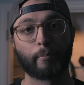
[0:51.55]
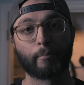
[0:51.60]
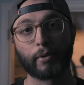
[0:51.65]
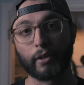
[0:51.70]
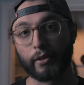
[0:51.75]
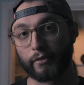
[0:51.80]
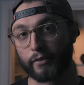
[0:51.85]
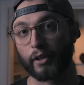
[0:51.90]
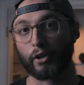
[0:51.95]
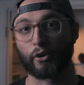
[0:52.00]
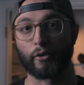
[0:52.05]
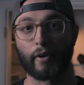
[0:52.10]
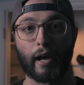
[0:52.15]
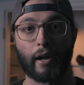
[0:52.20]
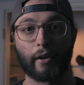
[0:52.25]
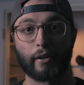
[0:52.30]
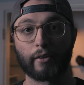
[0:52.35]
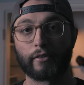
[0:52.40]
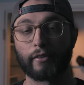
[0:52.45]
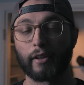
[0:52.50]
please stick
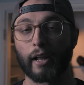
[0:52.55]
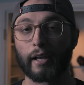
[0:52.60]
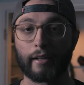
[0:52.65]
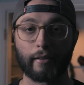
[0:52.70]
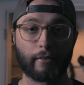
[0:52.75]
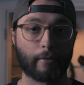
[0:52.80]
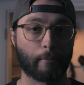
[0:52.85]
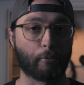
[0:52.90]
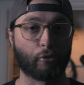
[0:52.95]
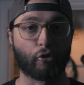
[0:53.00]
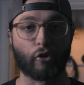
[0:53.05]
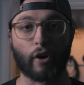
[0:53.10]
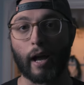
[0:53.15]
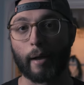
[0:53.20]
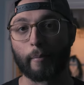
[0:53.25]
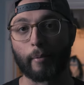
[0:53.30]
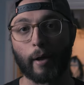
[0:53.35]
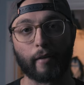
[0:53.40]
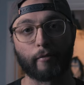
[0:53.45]
around and like and subscribe.